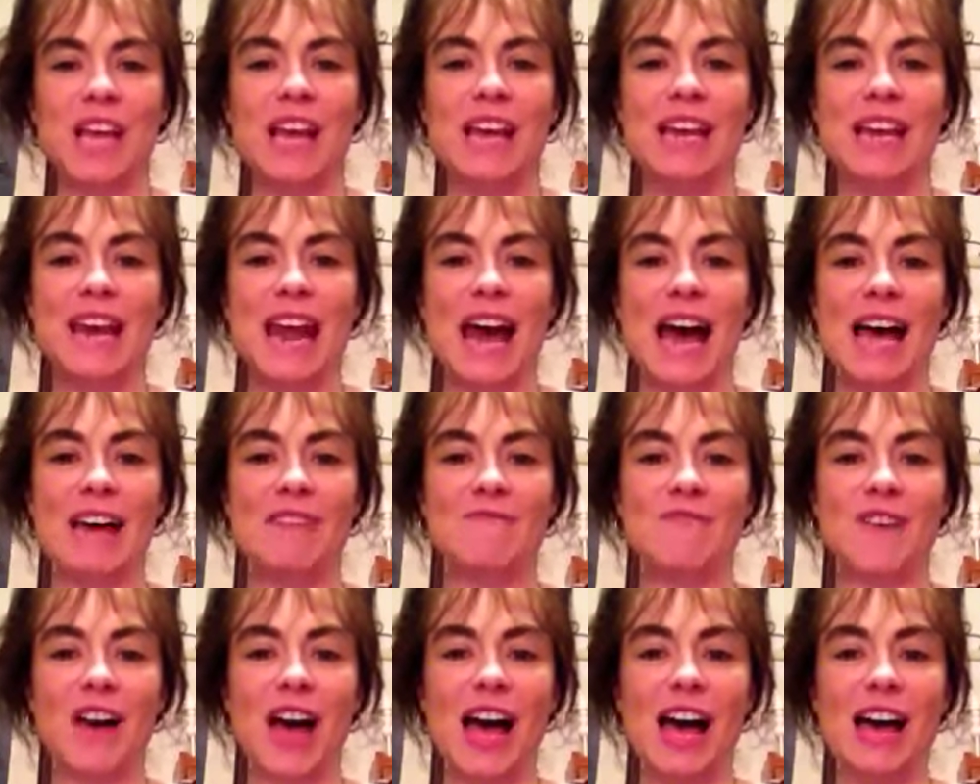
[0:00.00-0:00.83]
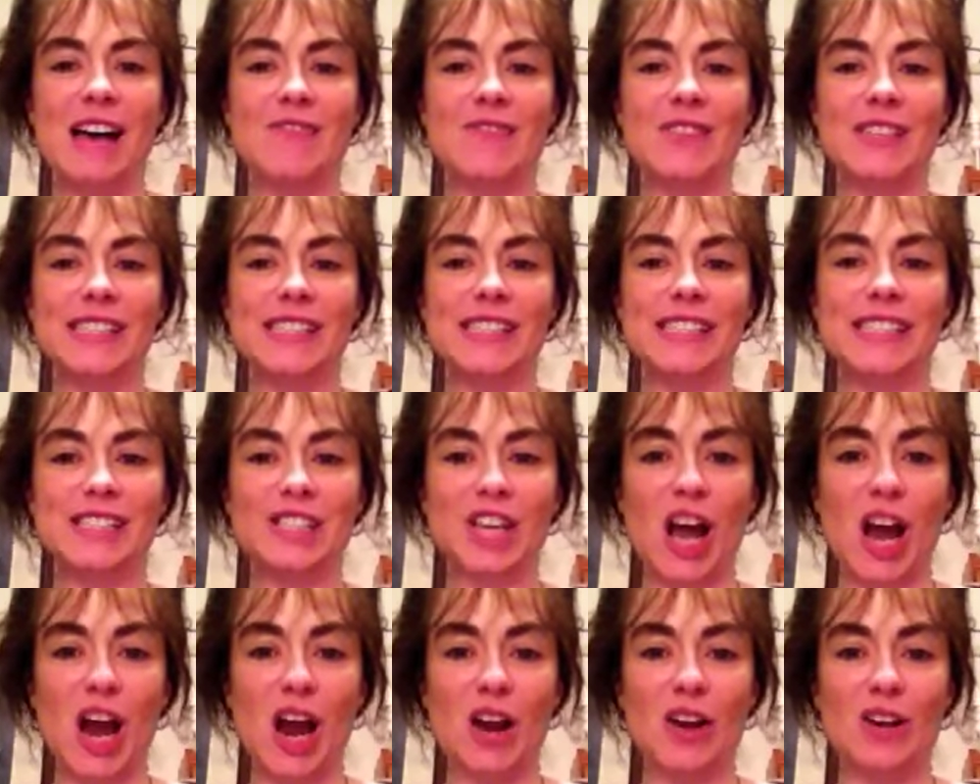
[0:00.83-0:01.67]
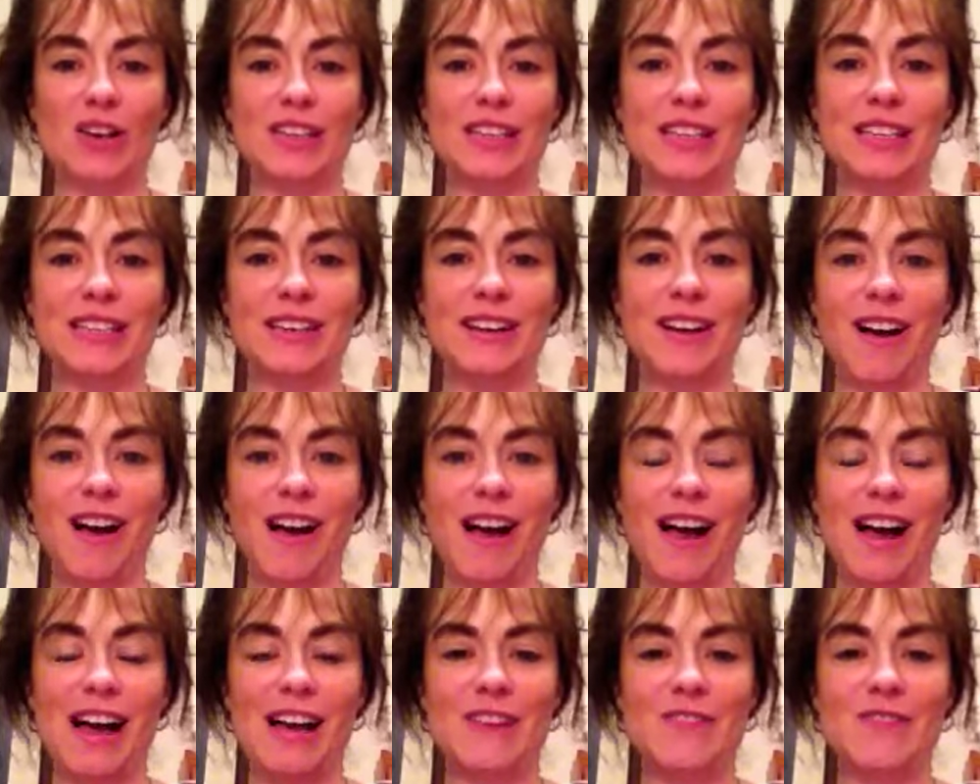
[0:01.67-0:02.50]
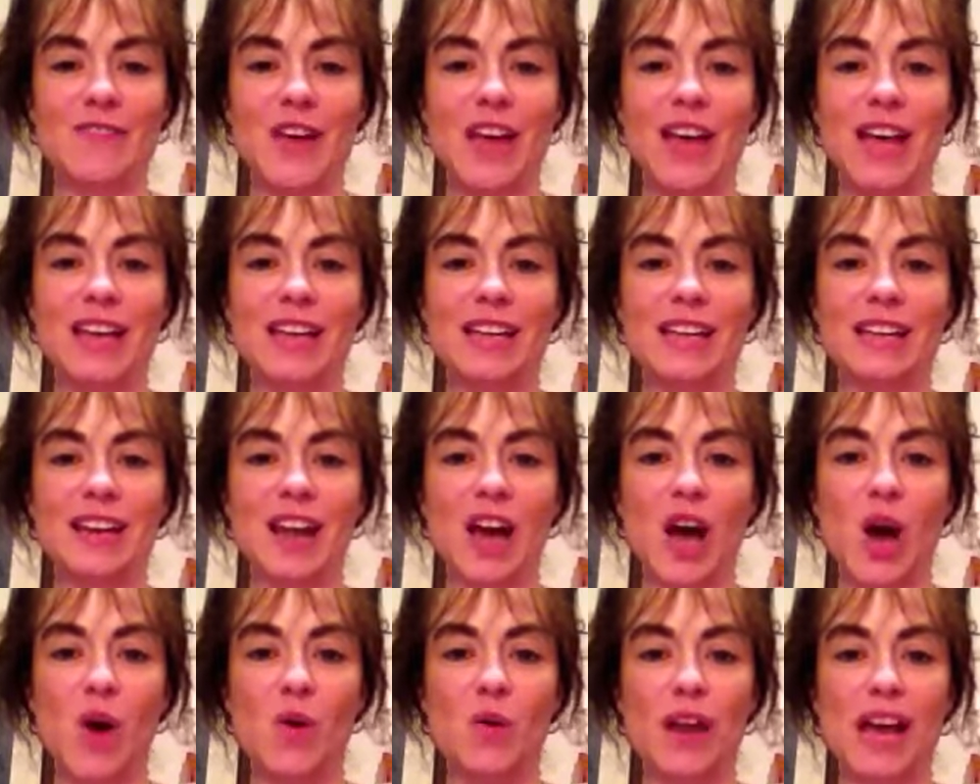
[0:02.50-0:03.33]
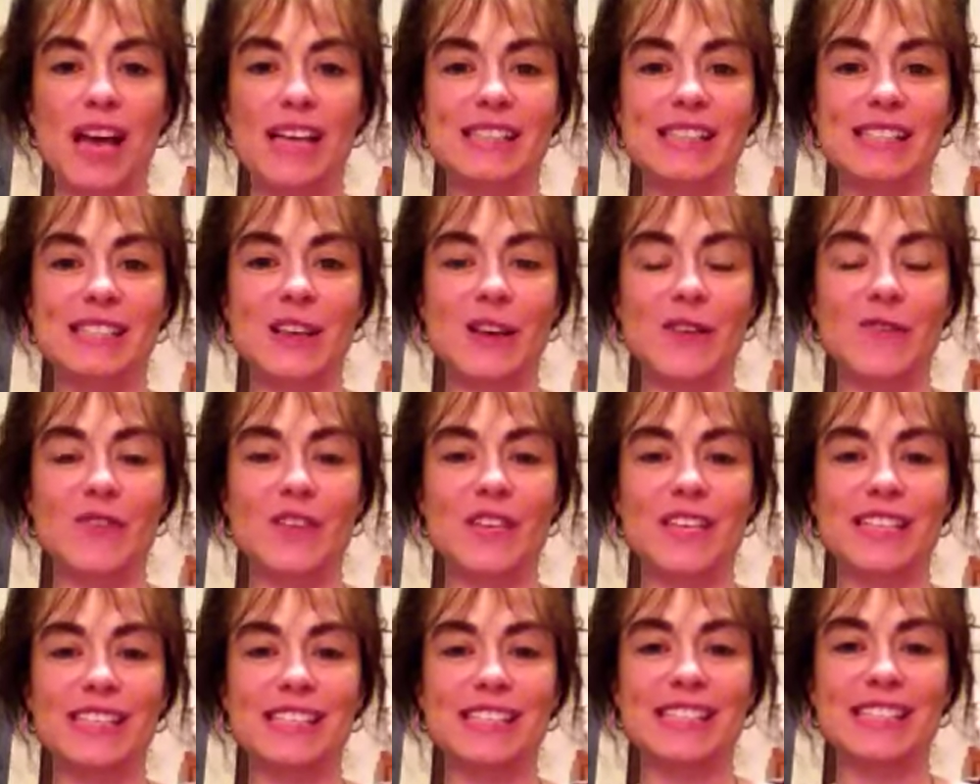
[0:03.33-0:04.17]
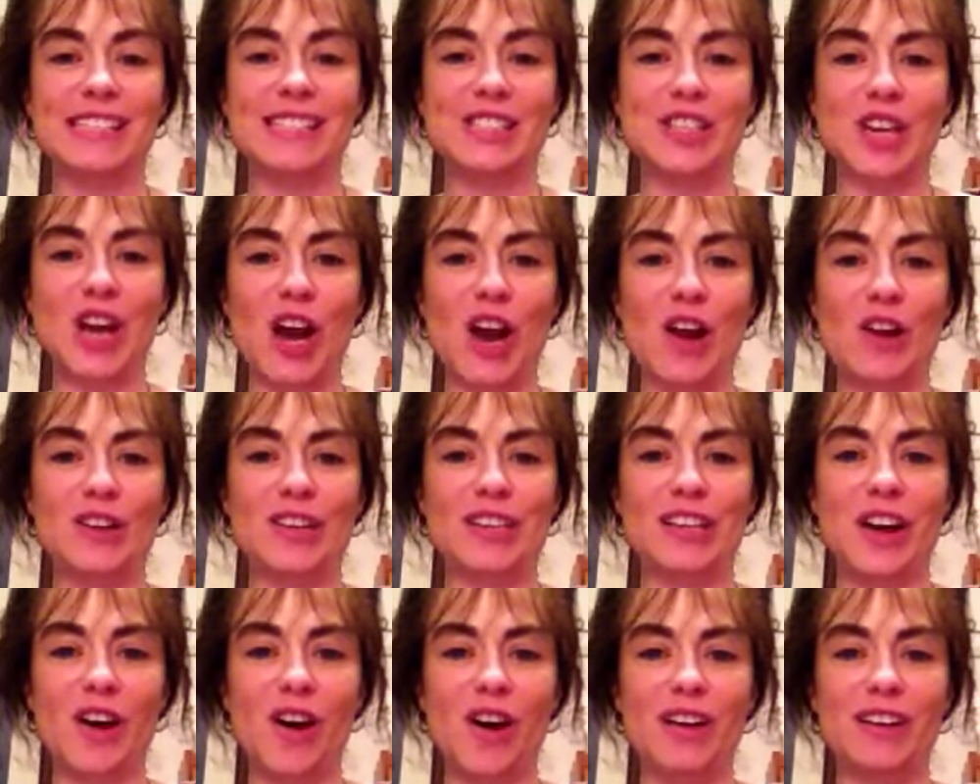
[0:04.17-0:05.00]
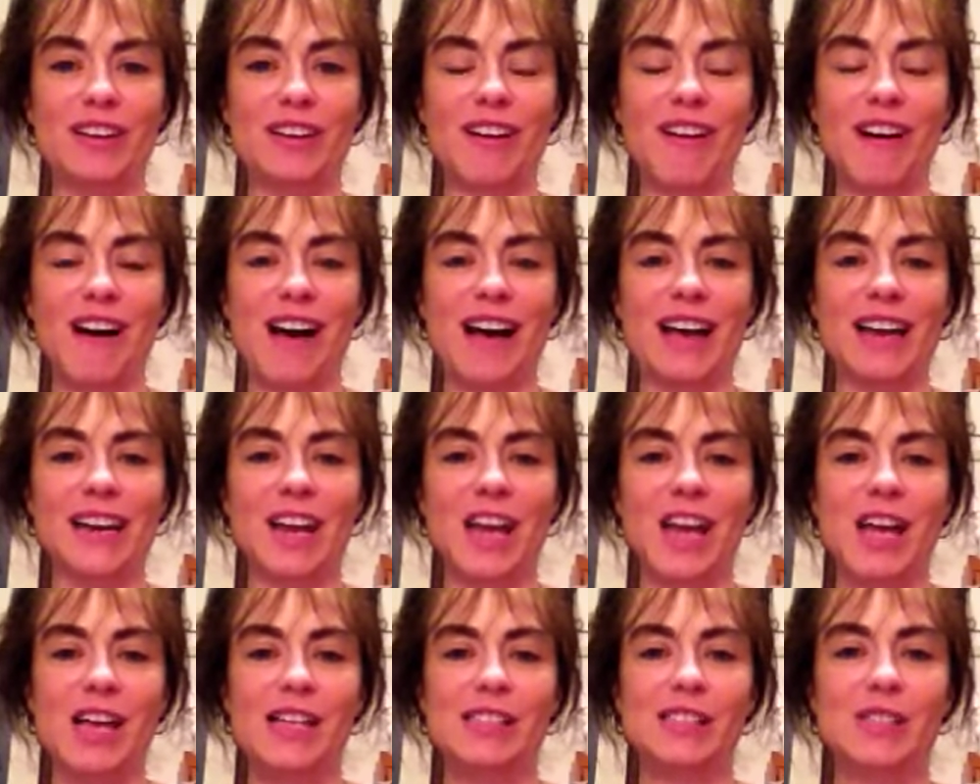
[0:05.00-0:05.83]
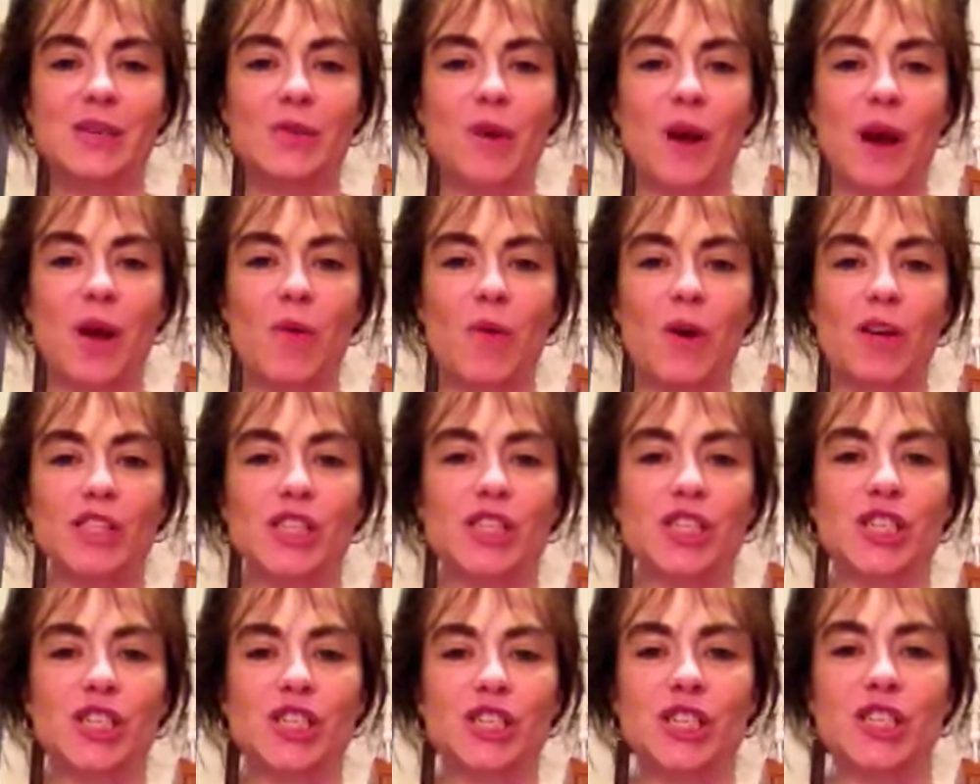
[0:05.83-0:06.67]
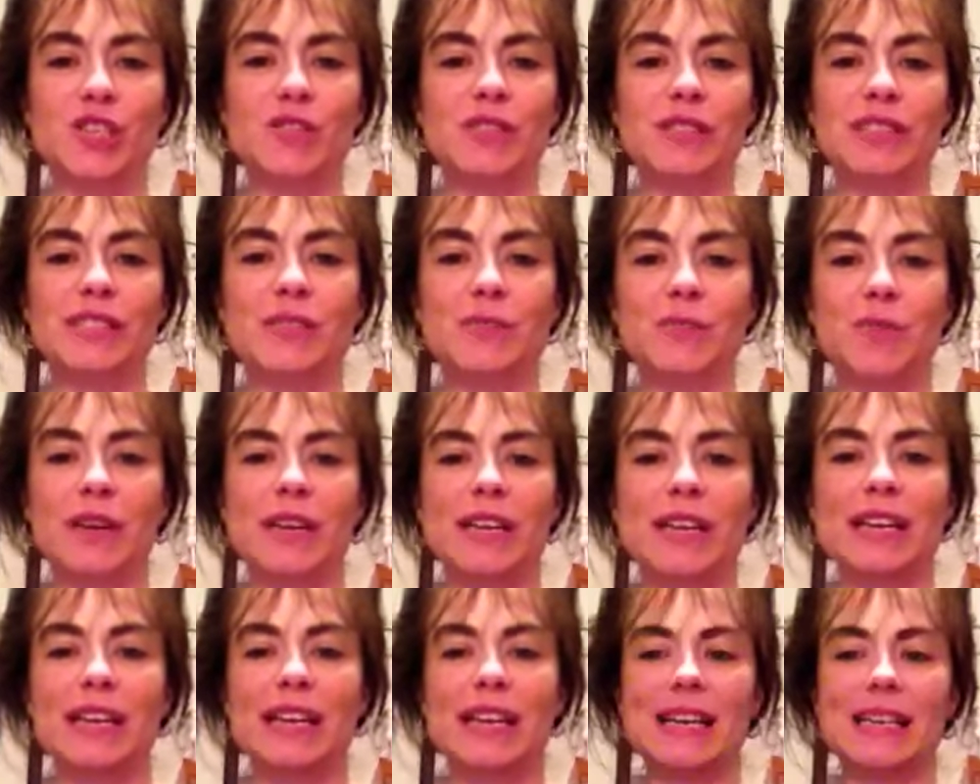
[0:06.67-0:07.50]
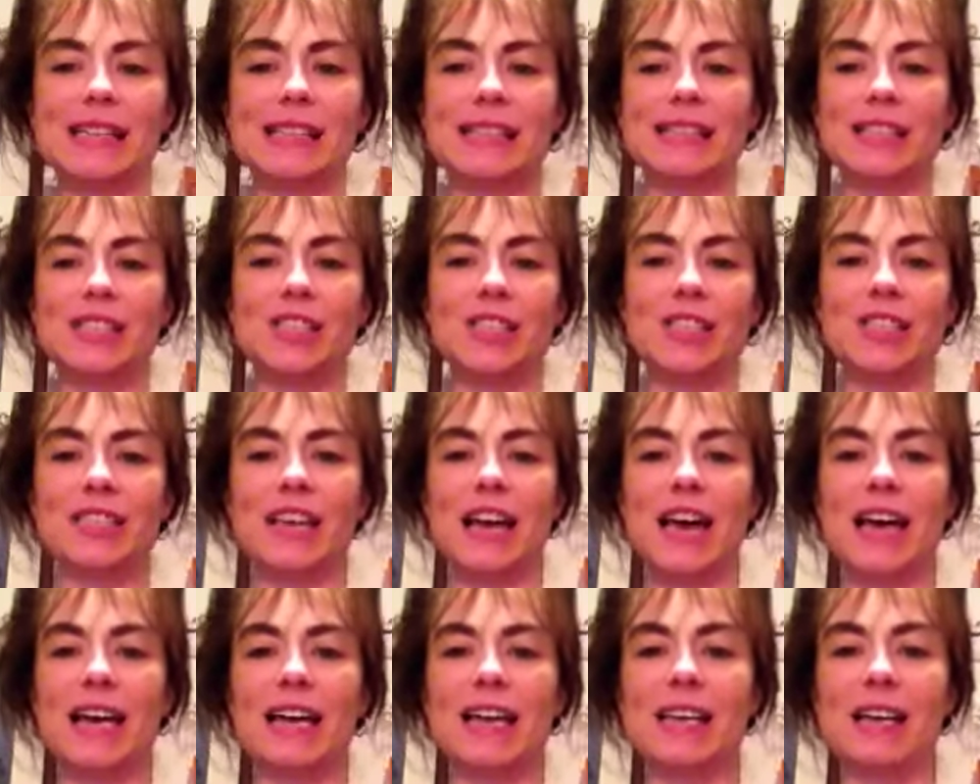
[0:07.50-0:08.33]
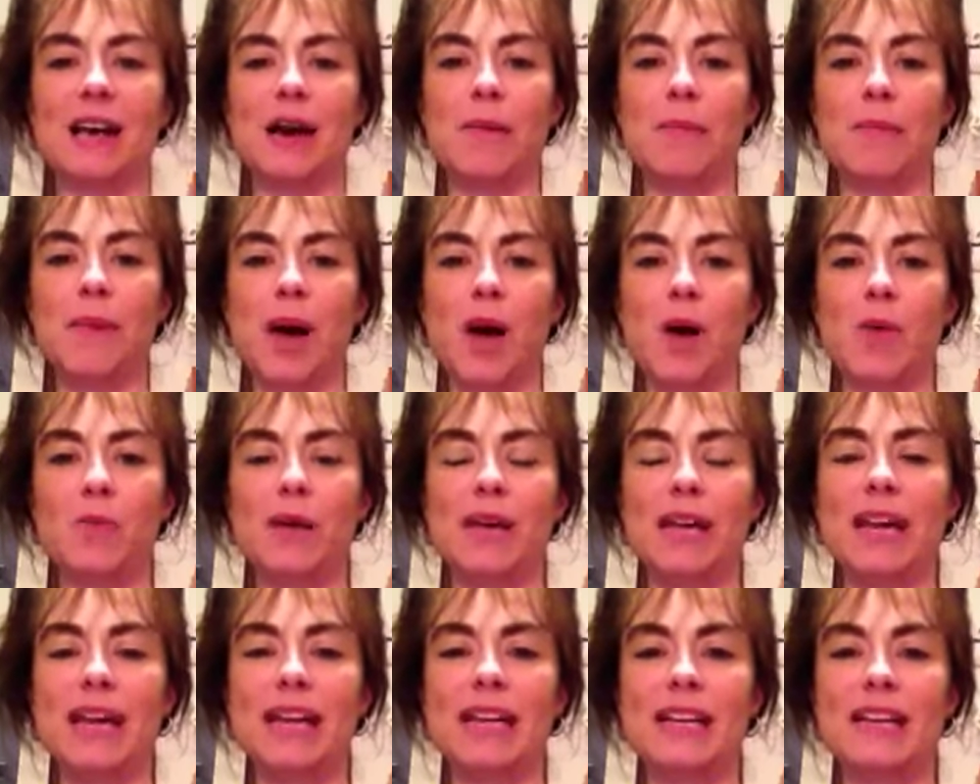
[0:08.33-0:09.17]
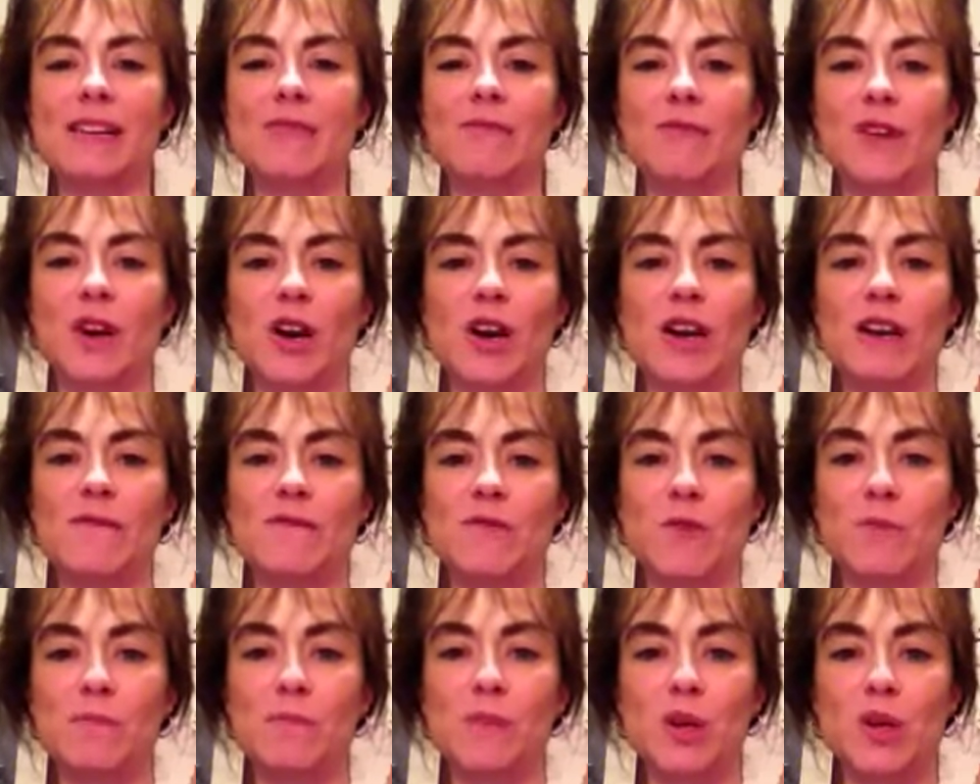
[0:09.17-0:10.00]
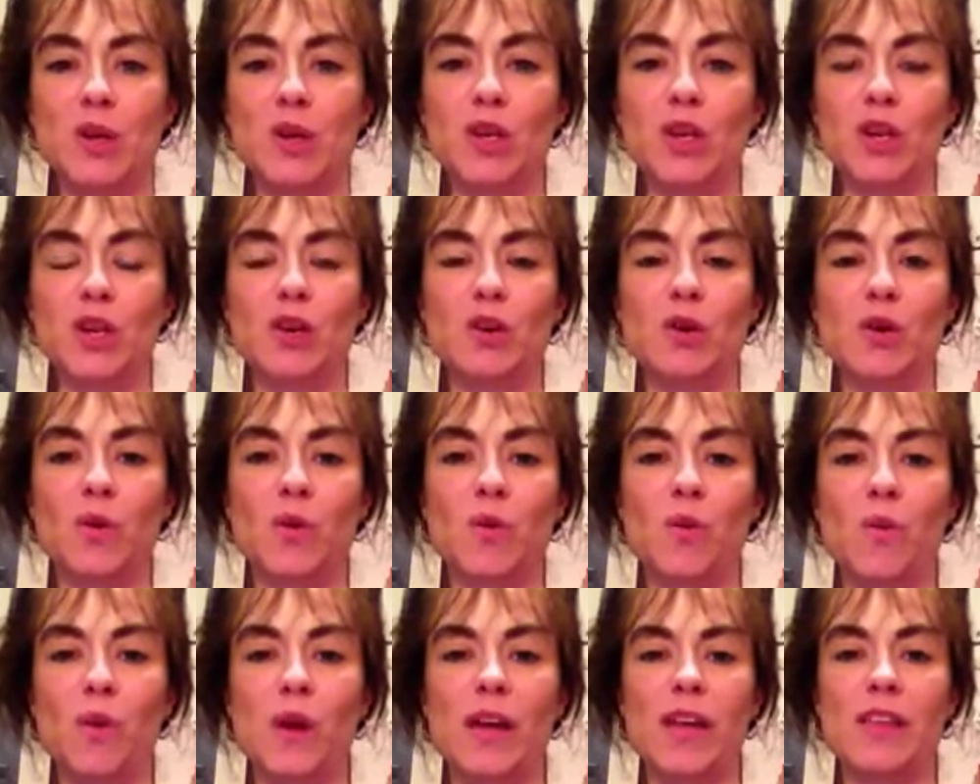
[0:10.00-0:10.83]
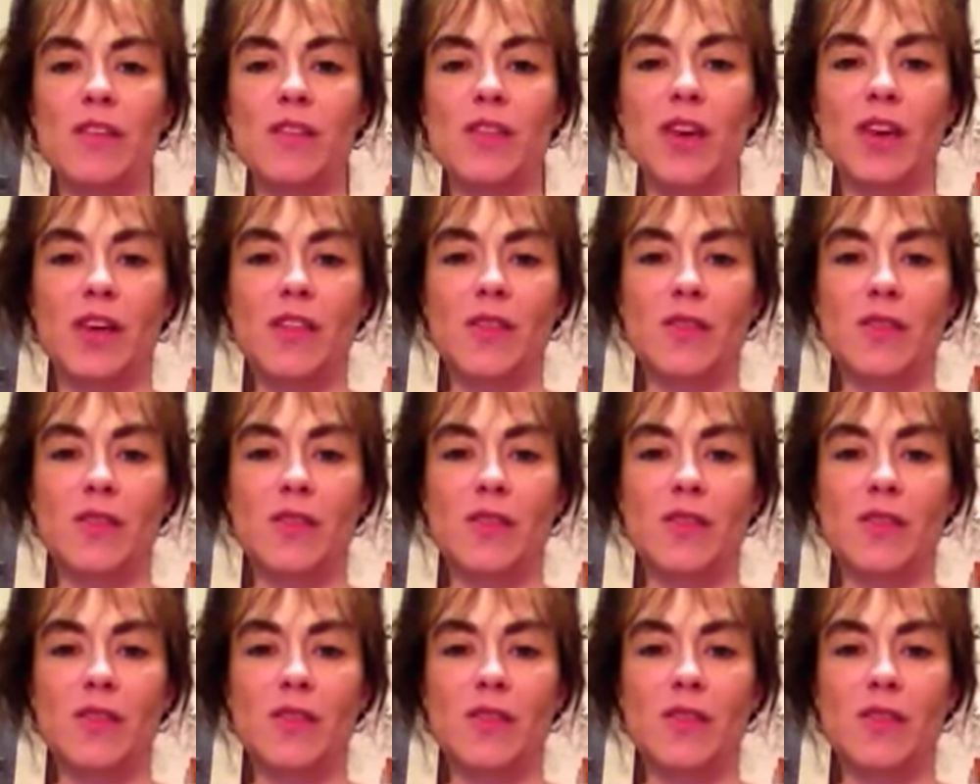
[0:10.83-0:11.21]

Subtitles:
95 is entirely live and 097 is entirely online. So what I want you to do this week is to take a moment and get very familiar with